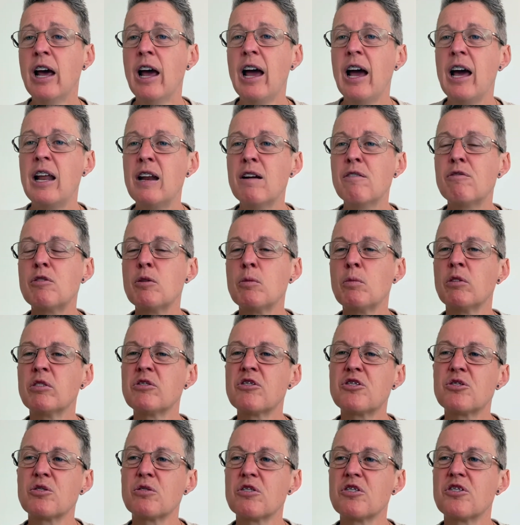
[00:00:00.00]
And everyone
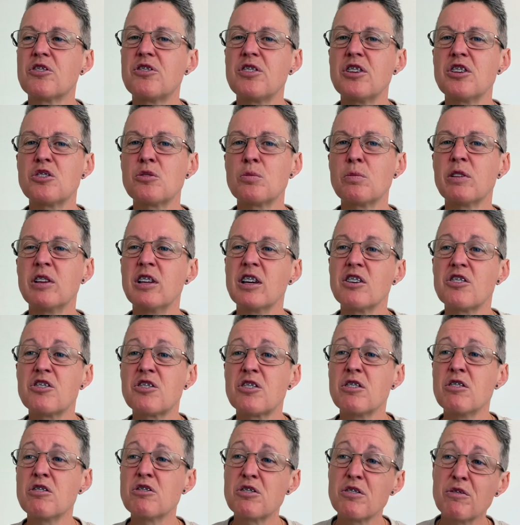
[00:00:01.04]
sort of sits with the
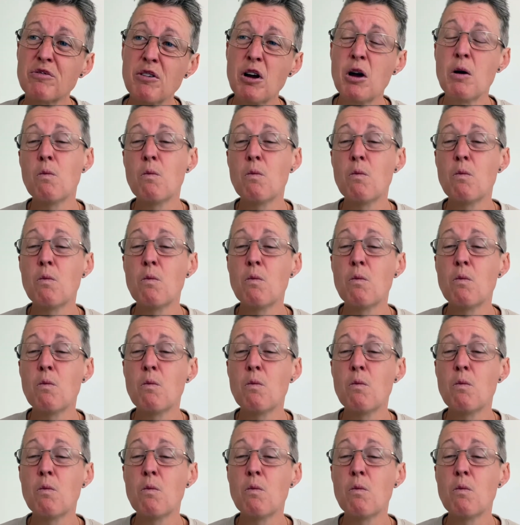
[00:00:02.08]
excuse of,